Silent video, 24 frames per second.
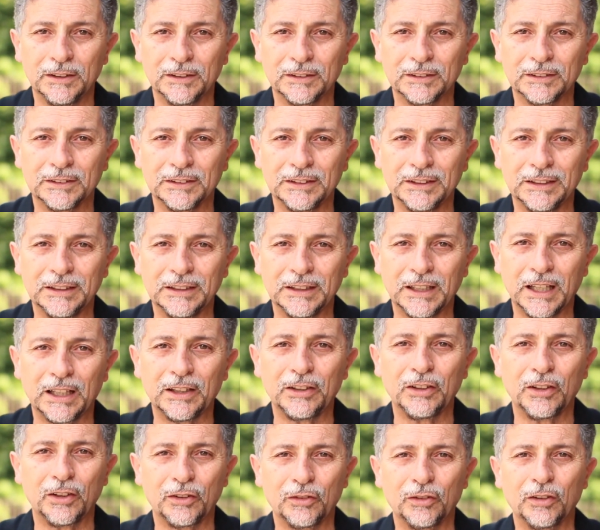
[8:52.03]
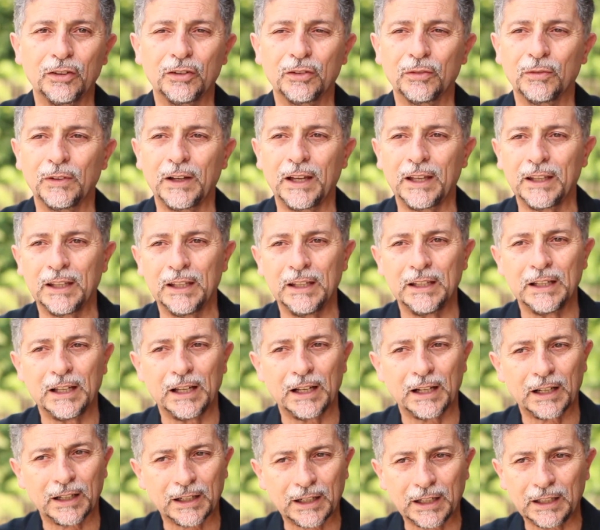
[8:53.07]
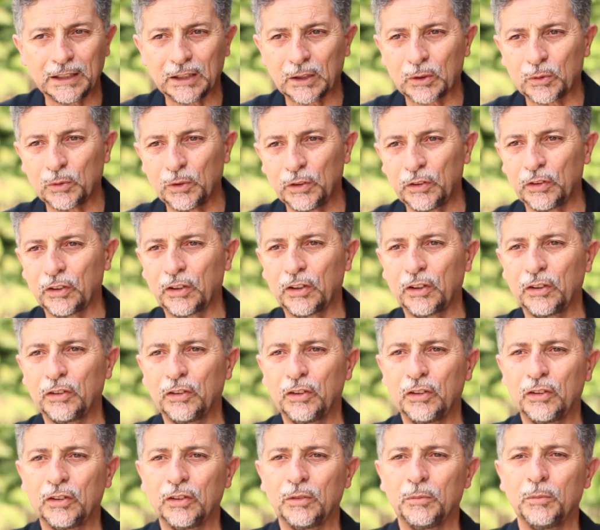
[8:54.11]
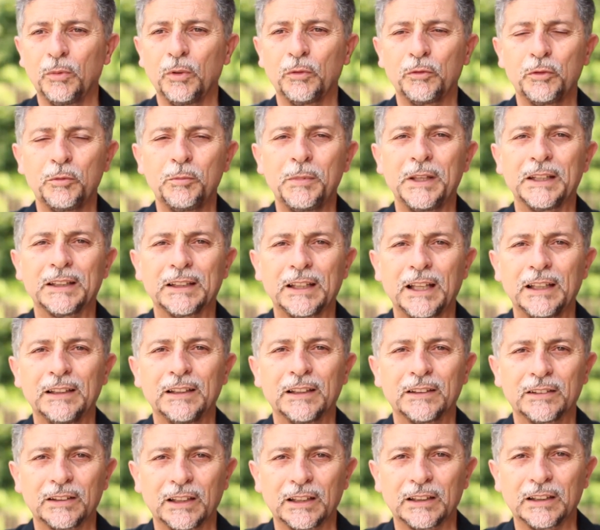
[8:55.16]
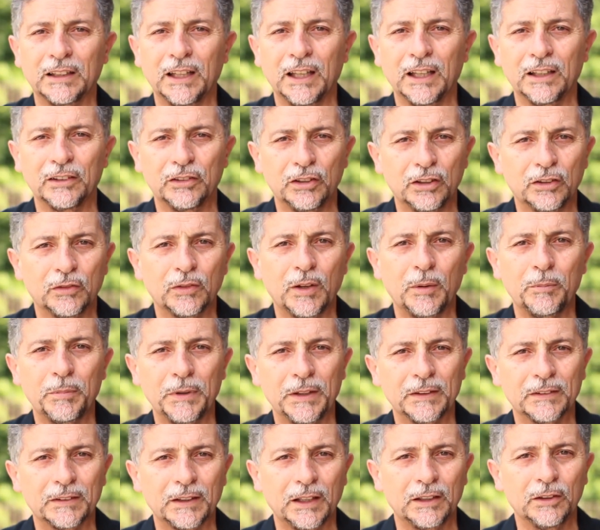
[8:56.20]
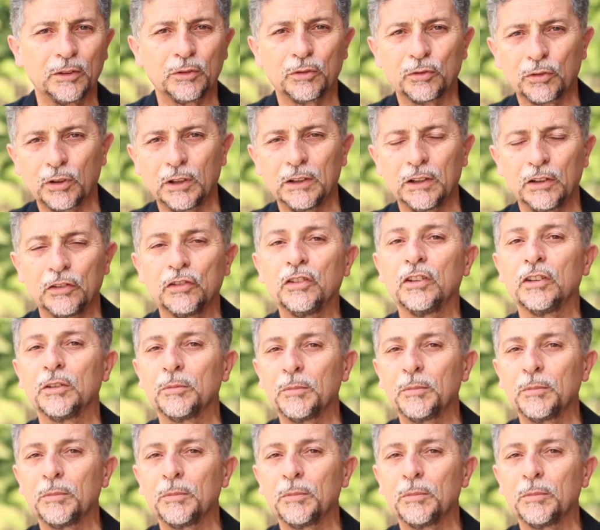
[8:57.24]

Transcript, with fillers: And then, with everything we move here on earth, we will think both in ourselves and in other people.